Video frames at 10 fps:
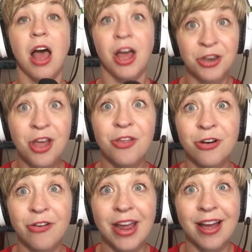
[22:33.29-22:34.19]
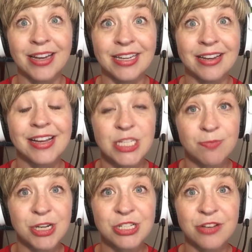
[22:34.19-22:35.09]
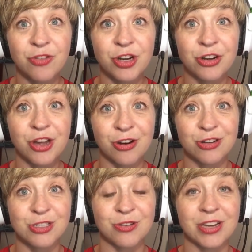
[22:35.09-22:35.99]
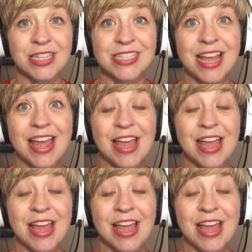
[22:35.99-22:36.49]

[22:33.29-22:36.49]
another great idea, especially for your younger students,